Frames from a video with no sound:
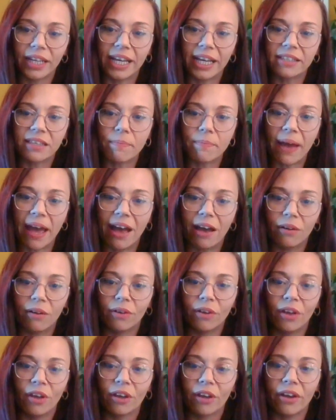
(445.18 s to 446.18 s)
It's
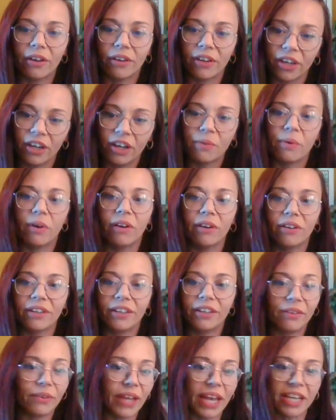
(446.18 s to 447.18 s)
about, and you know what,
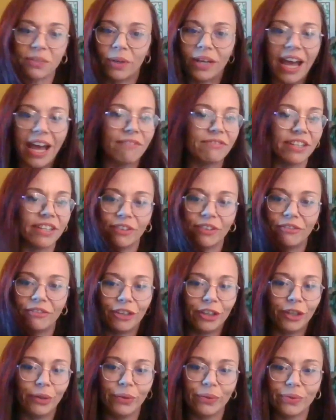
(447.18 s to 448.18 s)
yes, we'll have different
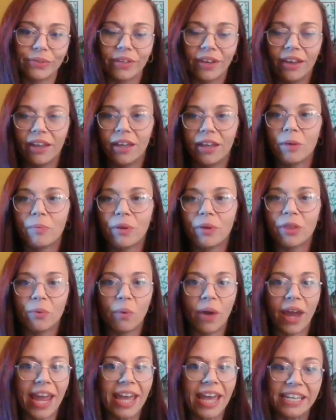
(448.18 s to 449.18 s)
views, but the
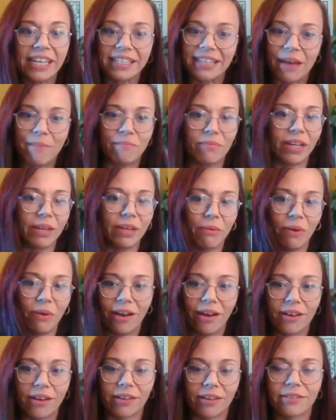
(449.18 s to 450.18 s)
way the assembly
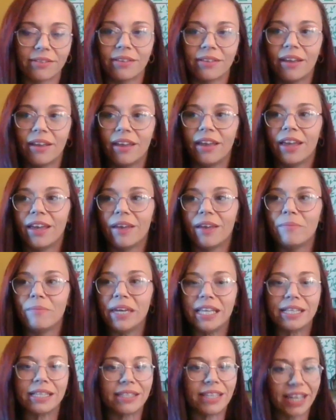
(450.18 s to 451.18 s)
works
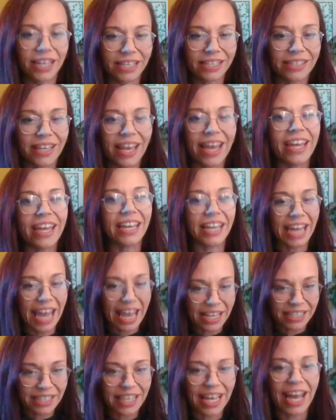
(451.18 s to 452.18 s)
means that,
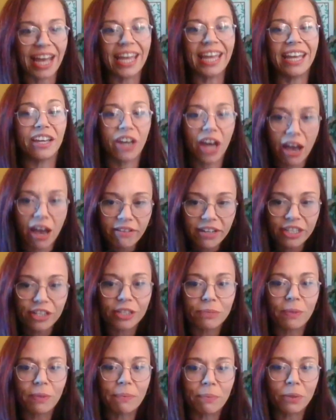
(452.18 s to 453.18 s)
it
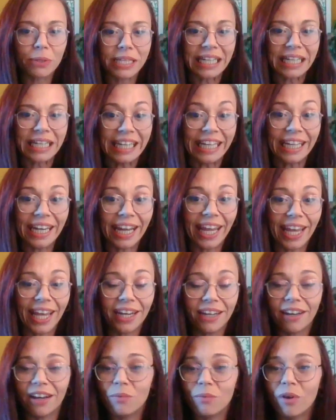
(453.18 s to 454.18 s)
encourages people to lean
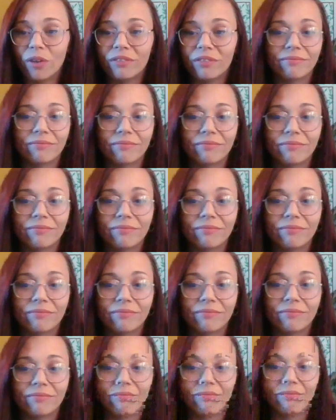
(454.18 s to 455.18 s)
in. I want
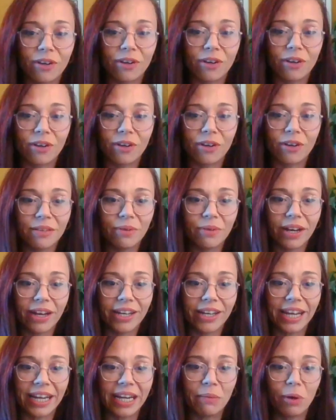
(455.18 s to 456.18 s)
politics to not be a
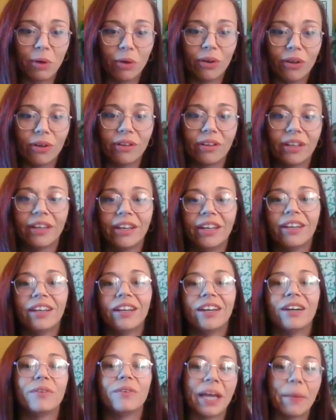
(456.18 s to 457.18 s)
dirty word anymore.
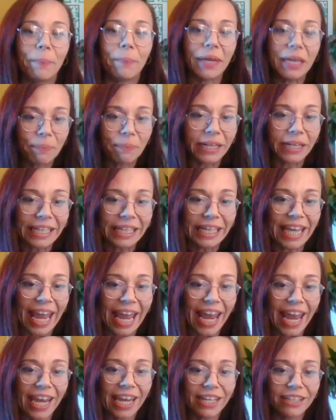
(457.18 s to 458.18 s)
I want to get people
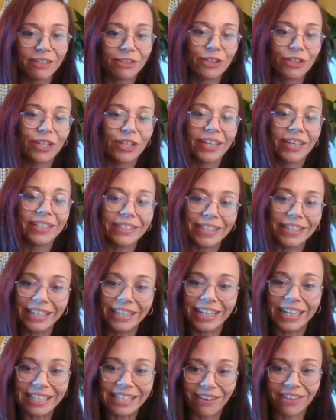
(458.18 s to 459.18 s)
engaged and see
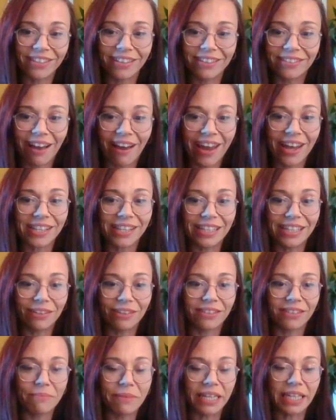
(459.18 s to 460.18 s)
that it's our society
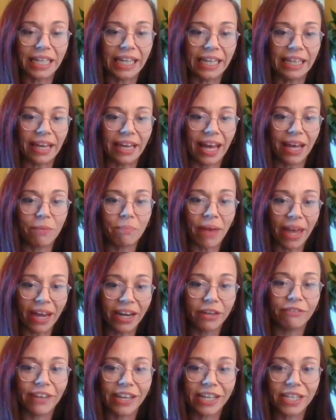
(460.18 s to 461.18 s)
ultimately that
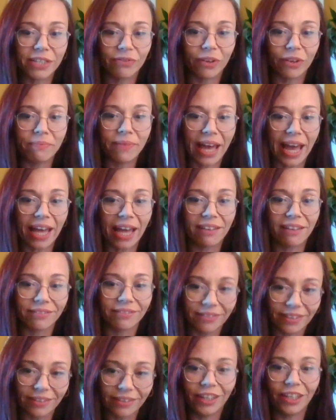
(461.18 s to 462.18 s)
benefits from that,
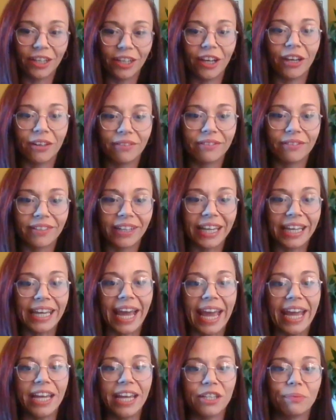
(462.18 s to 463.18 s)

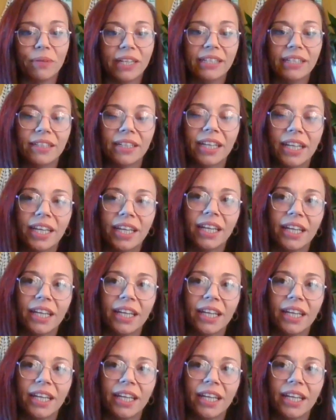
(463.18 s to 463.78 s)
engagement.